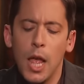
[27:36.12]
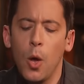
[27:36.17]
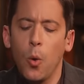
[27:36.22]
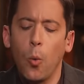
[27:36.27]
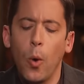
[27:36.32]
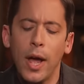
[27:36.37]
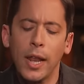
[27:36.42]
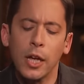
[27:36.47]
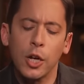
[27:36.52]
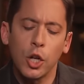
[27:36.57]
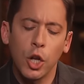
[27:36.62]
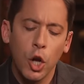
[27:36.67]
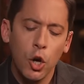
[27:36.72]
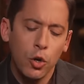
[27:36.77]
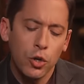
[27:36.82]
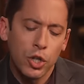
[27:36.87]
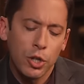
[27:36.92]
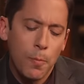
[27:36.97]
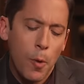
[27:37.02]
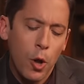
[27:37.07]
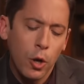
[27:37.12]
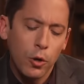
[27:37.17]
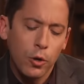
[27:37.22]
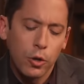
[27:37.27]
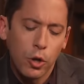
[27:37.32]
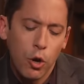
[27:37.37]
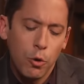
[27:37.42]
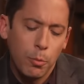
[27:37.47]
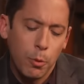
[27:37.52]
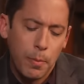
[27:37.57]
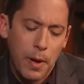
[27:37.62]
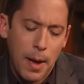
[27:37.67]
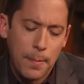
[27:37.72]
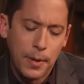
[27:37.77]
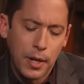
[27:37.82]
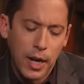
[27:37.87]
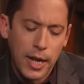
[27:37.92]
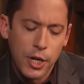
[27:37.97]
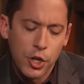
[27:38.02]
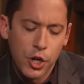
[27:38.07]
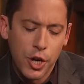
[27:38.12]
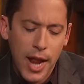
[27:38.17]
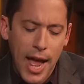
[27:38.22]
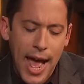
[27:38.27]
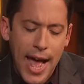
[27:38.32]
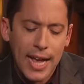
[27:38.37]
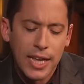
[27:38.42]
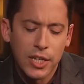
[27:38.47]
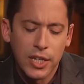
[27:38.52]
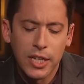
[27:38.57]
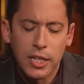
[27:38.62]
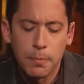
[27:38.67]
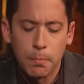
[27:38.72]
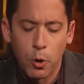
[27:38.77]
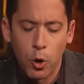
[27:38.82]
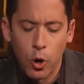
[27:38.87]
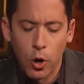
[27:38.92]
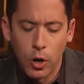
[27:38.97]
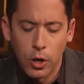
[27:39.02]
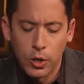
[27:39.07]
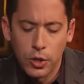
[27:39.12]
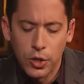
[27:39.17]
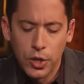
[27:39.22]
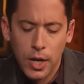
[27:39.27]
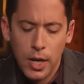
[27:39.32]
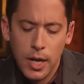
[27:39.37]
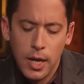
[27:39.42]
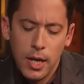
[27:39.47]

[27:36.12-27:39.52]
While a glo smaller global population has its perks,